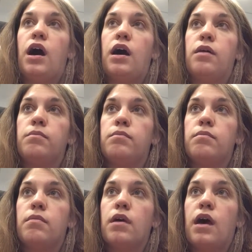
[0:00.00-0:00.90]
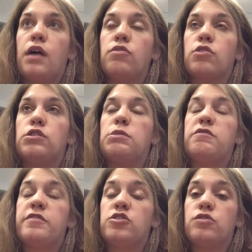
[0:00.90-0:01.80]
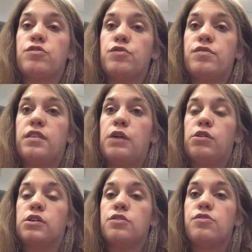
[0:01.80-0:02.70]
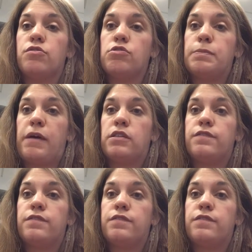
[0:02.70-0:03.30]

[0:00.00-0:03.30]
um, I talked to a number of officials who said they were concerned about